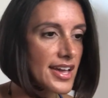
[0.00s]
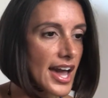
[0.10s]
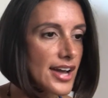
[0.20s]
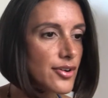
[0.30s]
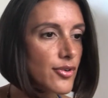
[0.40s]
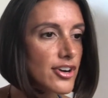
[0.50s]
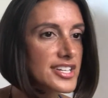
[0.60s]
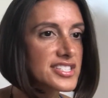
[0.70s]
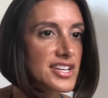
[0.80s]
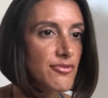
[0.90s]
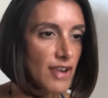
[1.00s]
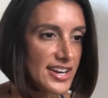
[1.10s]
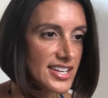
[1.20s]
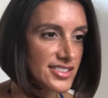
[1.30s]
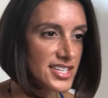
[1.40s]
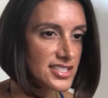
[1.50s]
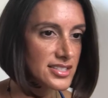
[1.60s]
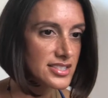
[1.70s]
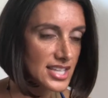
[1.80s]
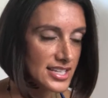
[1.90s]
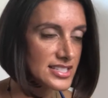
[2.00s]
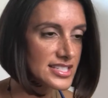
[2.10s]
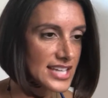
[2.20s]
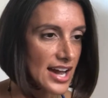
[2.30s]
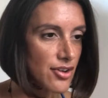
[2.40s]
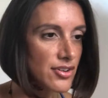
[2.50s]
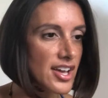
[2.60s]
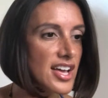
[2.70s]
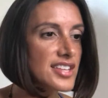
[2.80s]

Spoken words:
categories and writing these things down,